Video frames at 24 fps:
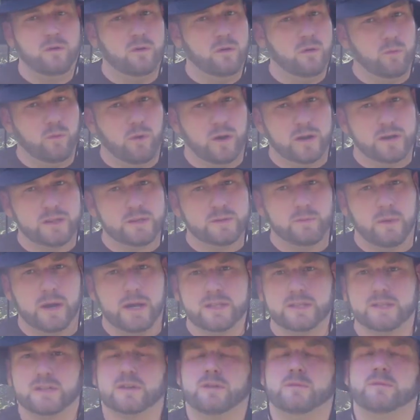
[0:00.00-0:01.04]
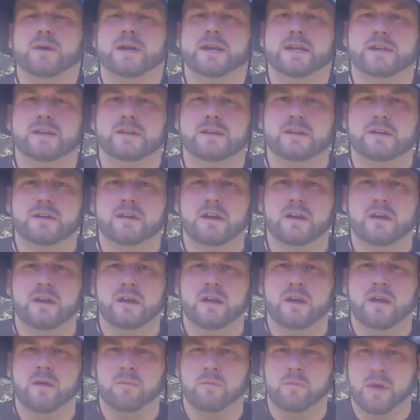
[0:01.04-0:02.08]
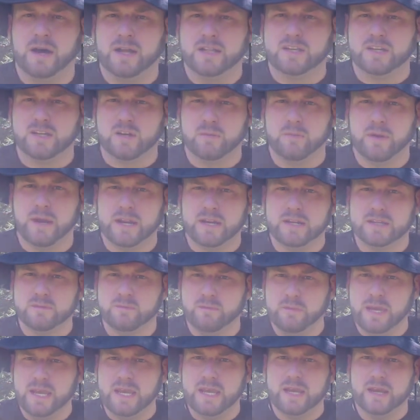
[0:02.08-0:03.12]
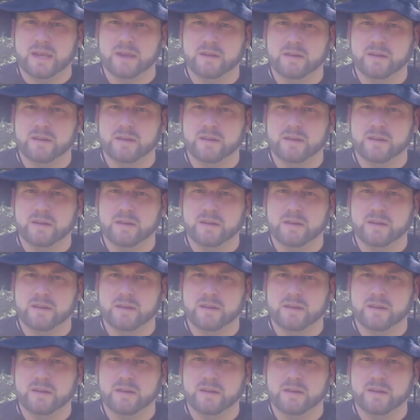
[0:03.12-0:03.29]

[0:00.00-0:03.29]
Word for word: well, what is monster bait? Monster bait is me